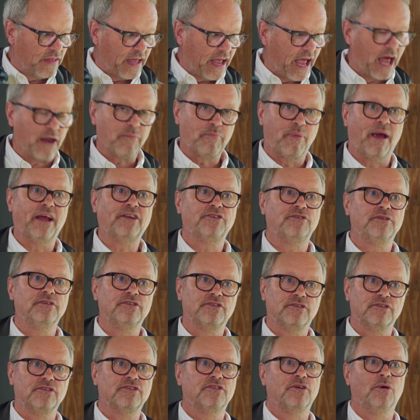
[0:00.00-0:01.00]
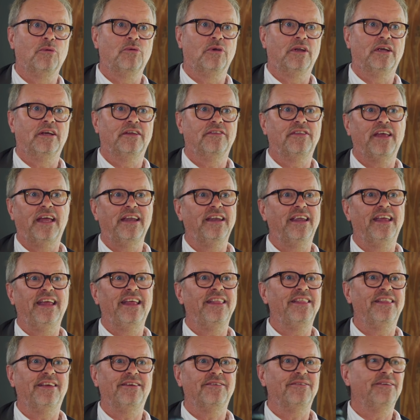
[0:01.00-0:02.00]
they had batteries and solar,
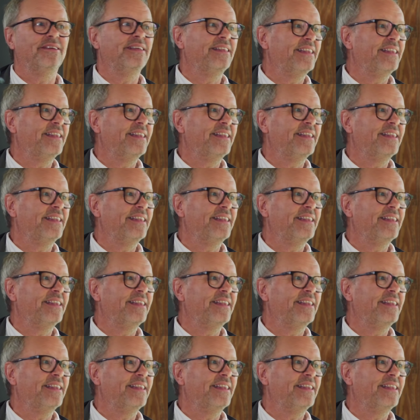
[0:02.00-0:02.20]
then